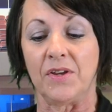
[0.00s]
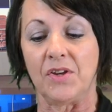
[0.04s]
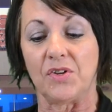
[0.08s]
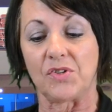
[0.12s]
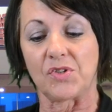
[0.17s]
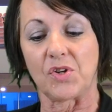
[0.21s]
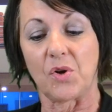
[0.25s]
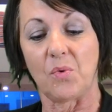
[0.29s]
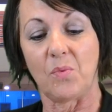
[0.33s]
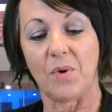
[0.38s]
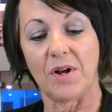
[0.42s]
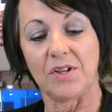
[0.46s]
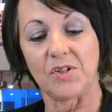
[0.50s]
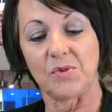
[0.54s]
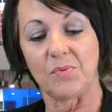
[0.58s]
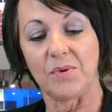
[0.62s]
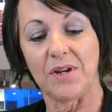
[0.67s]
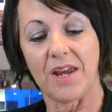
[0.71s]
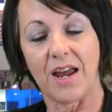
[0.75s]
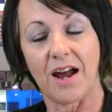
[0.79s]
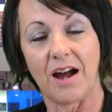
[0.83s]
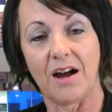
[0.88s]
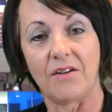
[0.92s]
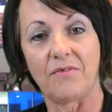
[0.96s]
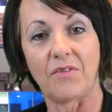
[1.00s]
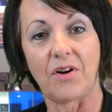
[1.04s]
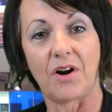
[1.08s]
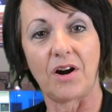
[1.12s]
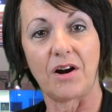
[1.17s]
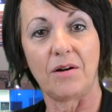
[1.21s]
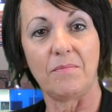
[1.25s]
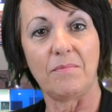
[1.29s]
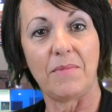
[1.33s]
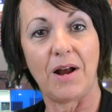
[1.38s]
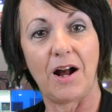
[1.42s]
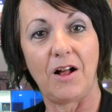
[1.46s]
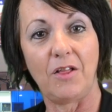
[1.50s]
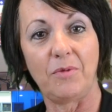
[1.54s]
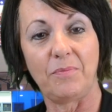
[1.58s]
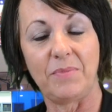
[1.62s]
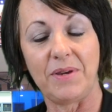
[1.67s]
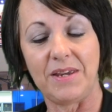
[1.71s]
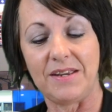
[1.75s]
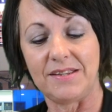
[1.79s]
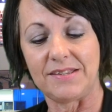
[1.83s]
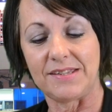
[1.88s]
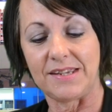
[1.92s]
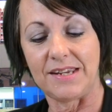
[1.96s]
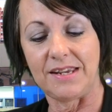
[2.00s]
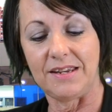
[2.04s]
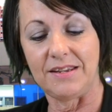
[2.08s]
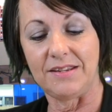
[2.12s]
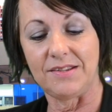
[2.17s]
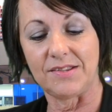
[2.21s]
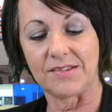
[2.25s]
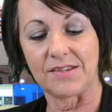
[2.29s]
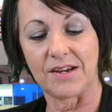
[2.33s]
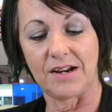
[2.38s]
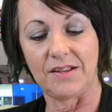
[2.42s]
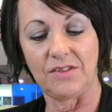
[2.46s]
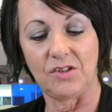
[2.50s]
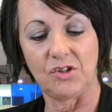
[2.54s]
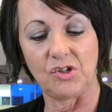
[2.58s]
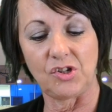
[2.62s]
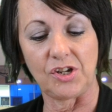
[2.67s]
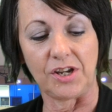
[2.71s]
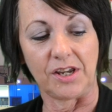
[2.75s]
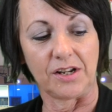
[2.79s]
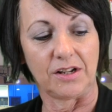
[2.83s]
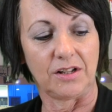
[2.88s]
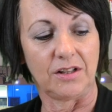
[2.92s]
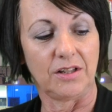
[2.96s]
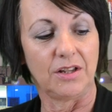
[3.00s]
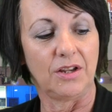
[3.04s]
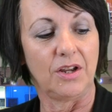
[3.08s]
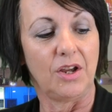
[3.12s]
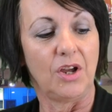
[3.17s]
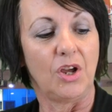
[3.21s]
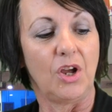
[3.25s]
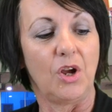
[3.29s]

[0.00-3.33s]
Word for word: So once we have our mouthpiece inside the channel,